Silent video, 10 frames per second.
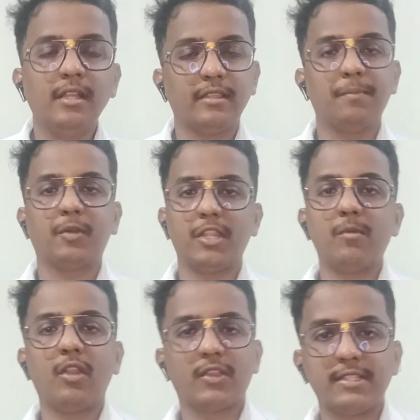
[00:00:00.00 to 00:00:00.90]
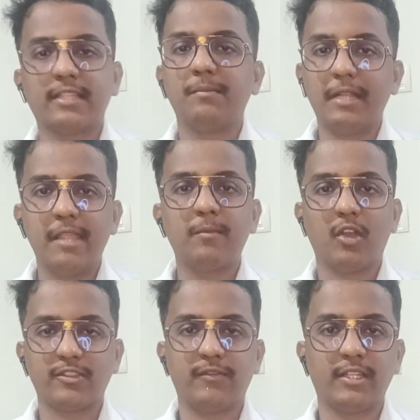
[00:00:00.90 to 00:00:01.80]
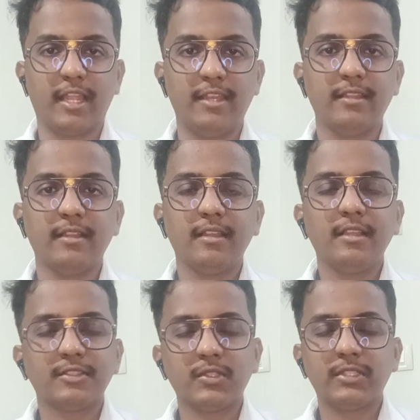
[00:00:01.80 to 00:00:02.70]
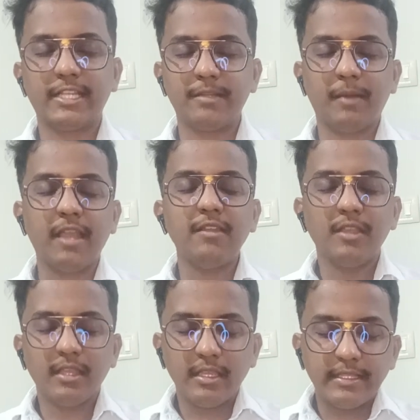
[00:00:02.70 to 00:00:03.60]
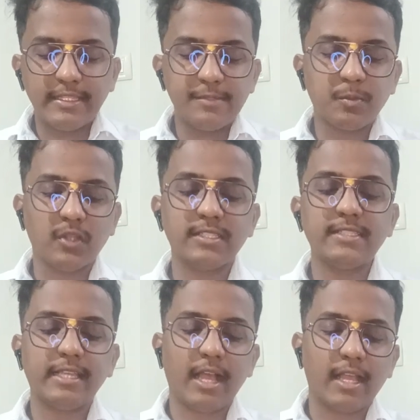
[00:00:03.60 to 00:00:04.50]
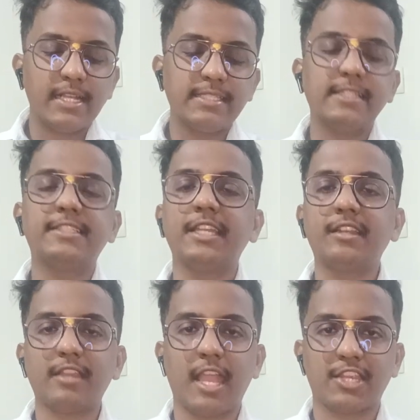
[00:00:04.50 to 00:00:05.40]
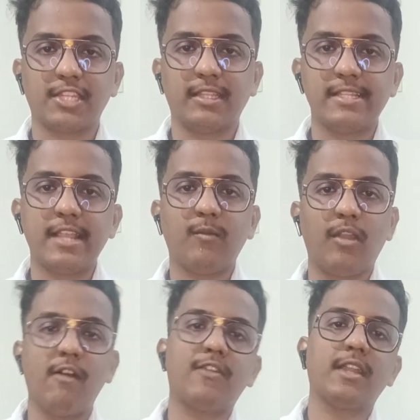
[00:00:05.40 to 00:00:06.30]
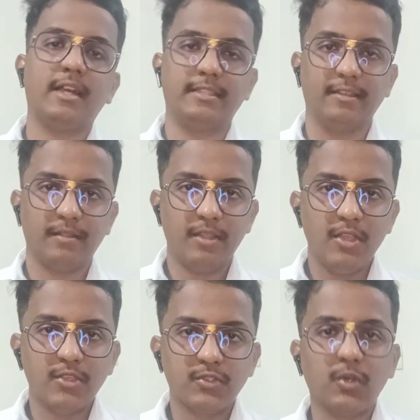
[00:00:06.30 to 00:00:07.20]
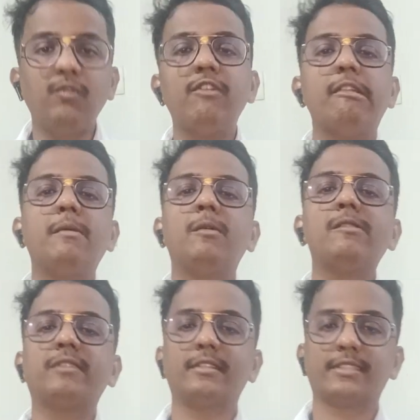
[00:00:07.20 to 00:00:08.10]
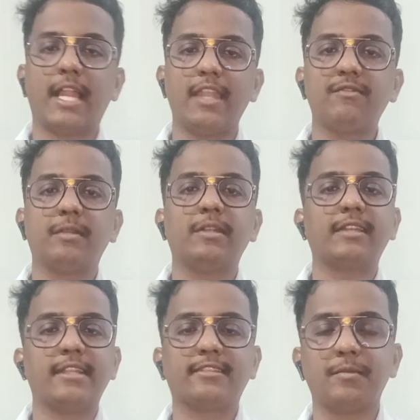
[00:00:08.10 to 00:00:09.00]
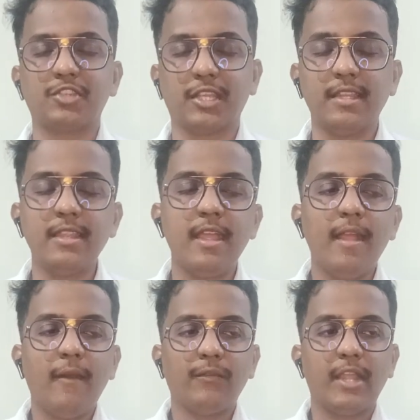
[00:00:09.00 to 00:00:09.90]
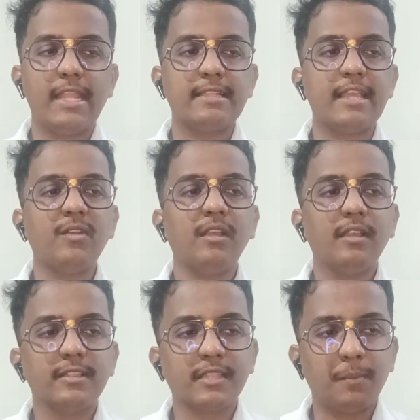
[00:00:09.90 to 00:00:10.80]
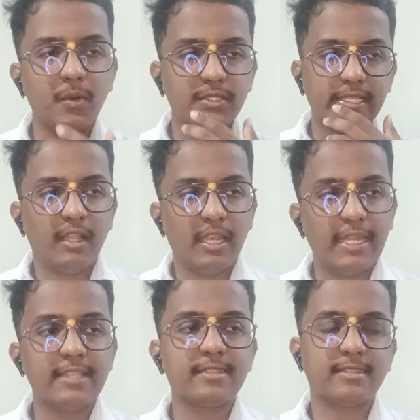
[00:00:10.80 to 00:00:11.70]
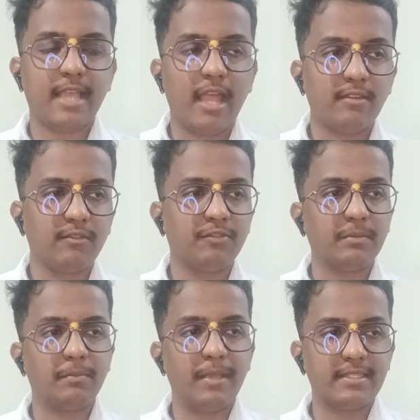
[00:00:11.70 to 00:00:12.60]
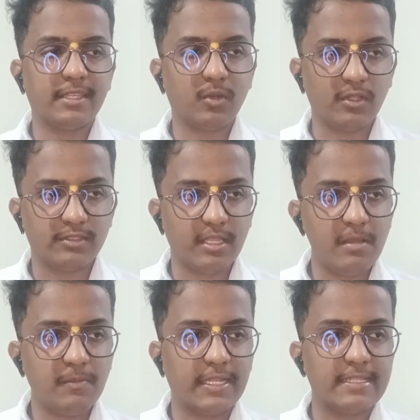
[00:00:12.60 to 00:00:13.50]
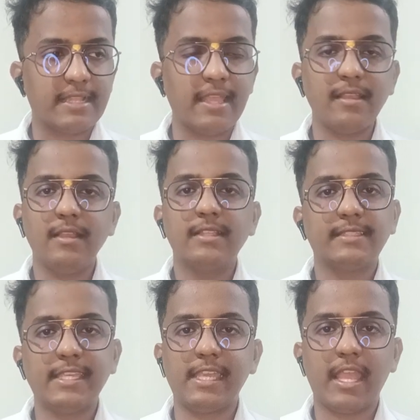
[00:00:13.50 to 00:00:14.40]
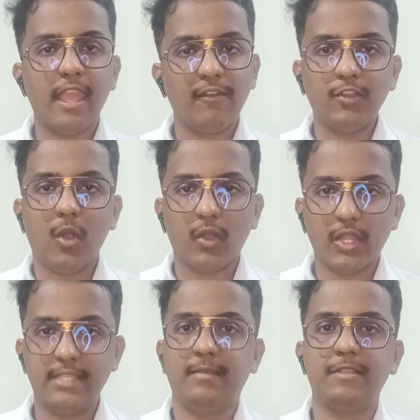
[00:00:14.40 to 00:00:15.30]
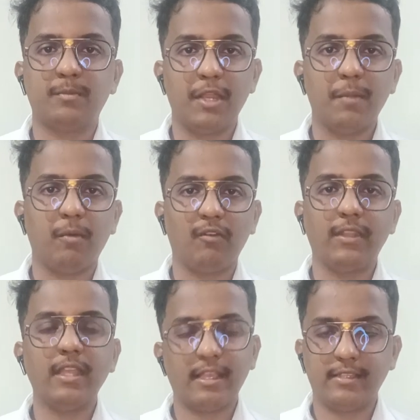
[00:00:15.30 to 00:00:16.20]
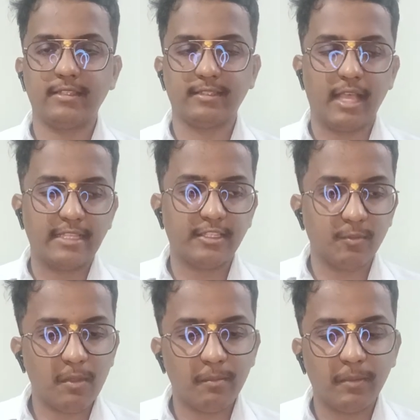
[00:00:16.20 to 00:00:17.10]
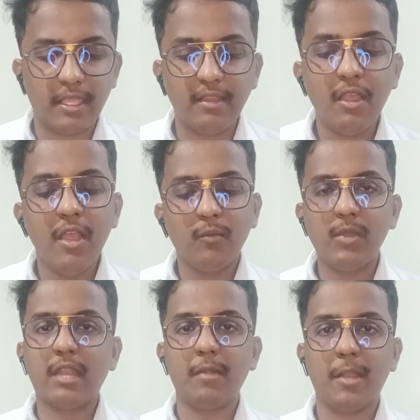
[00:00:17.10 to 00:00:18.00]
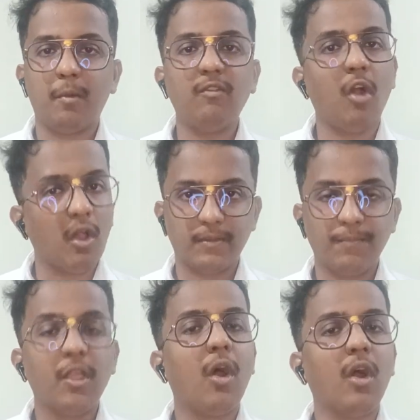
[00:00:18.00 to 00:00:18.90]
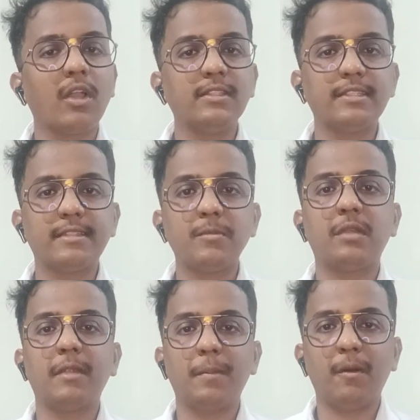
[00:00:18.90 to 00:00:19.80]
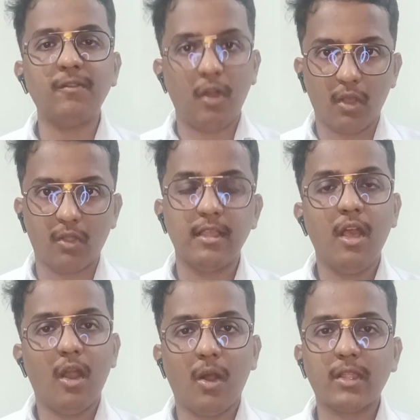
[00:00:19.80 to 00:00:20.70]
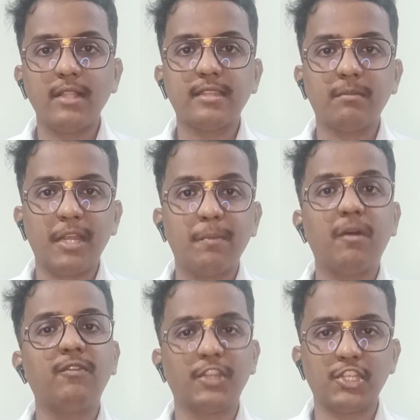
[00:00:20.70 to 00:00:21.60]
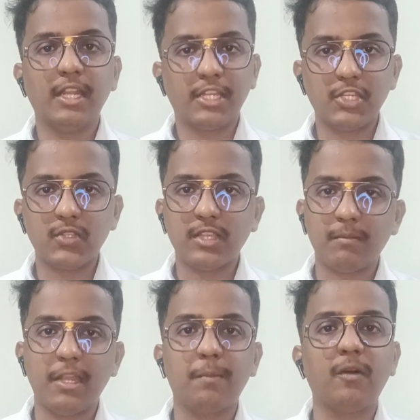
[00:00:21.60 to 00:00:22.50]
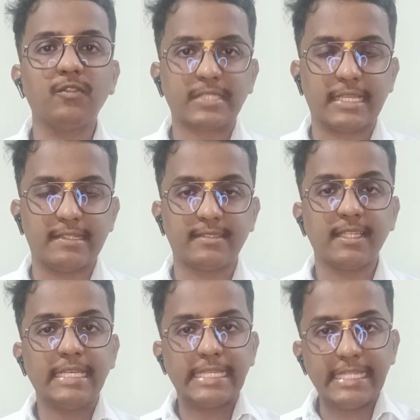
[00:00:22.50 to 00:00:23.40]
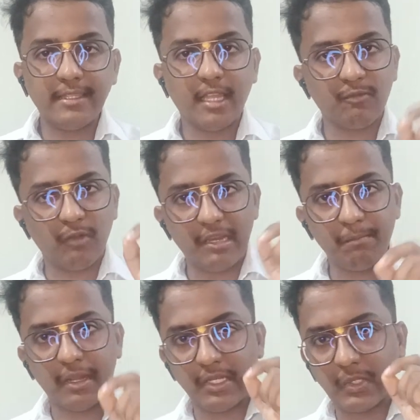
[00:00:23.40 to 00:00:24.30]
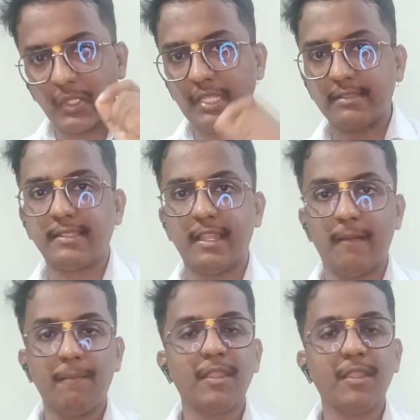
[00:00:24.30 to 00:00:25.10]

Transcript: the protein molecules are the building blocks of the, right? So thereby this process occurs in a chain reaction, that is like one after other. So we will be doing starting from the transcription, that is like, suppose let us start from the basic concept, that is like, see, every organism is made up of as a human being we are made up of organ systems are made up of organs are made up of tissues are made up of cells. In that one particular cell